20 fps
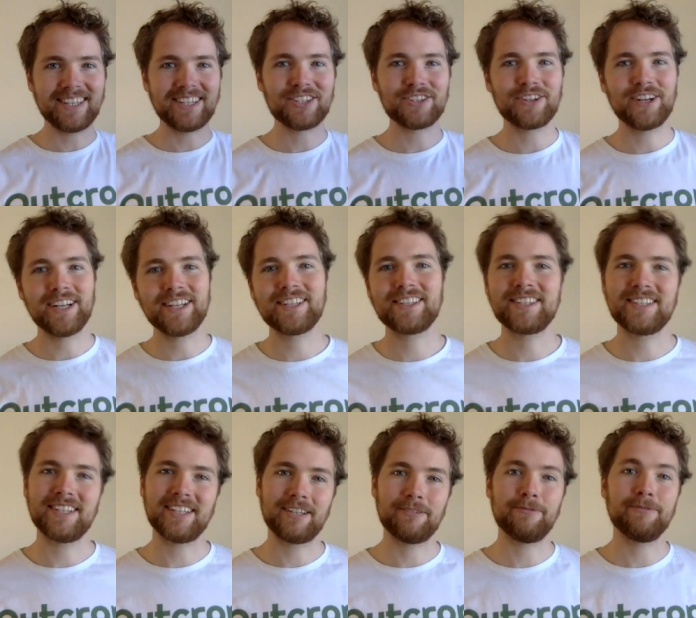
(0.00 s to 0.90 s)

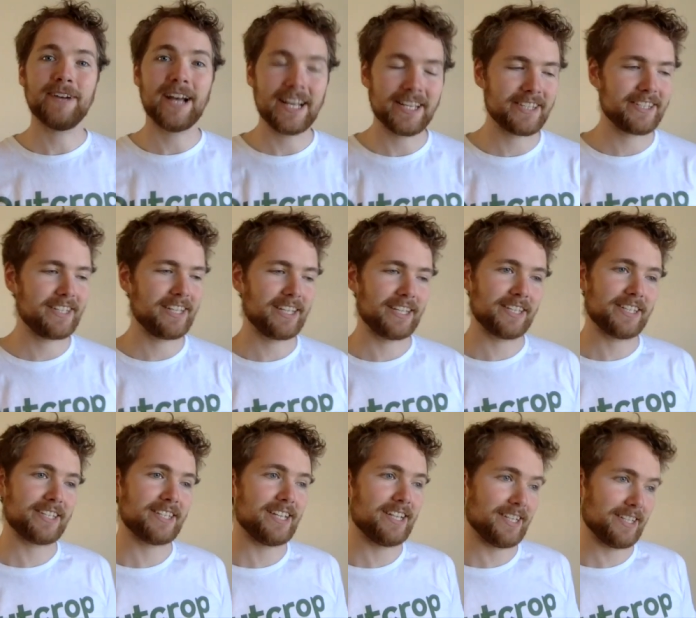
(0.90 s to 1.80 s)
interesting and fascinating
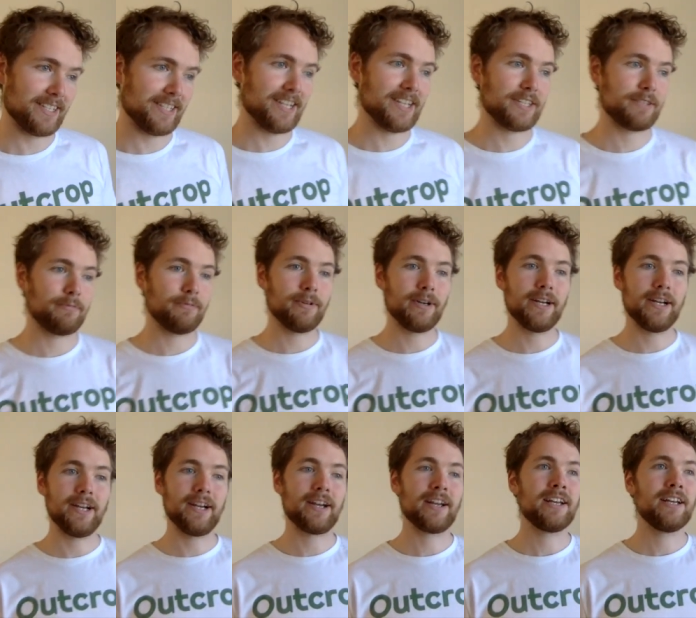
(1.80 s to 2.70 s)
stage, and that's
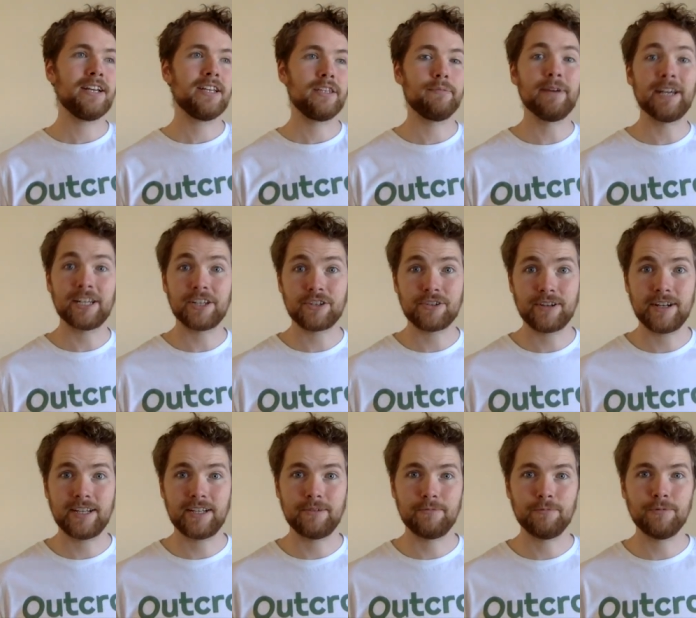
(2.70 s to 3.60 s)
where the
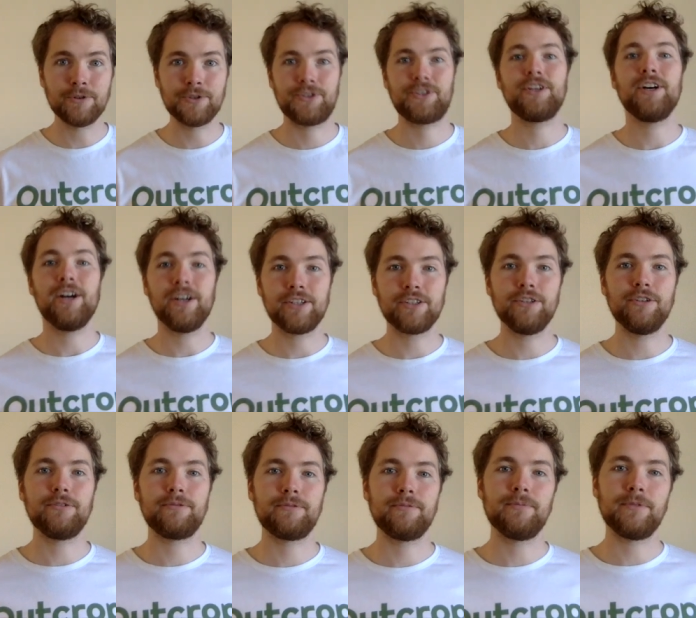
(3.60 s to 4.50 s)
Mediterranean was cut
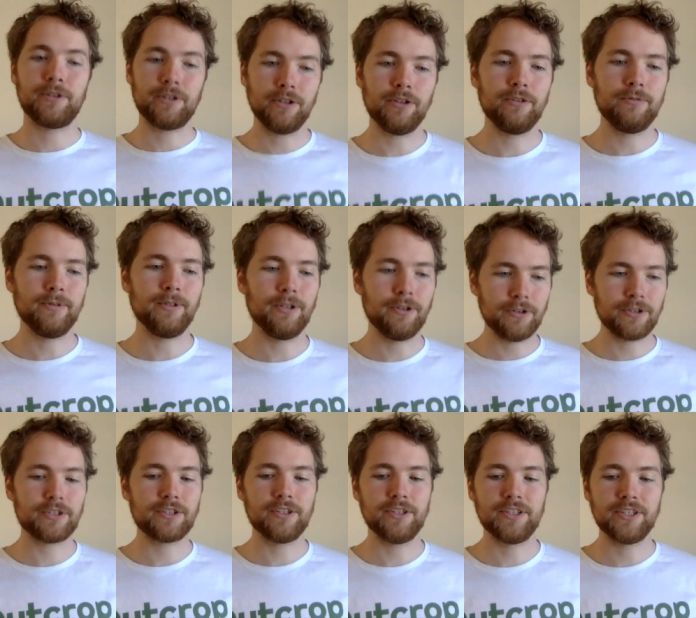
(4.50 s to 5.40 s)
off from the global
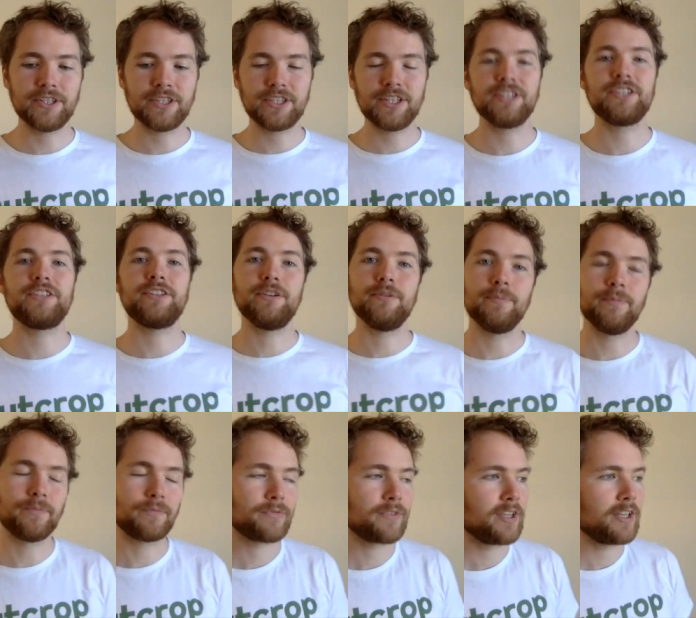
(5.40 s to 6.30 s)
ocean
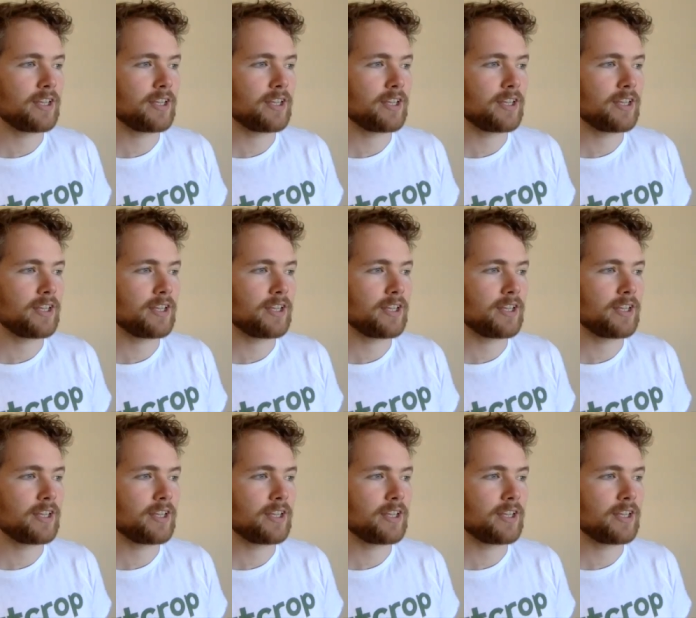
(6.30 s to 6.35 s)
system.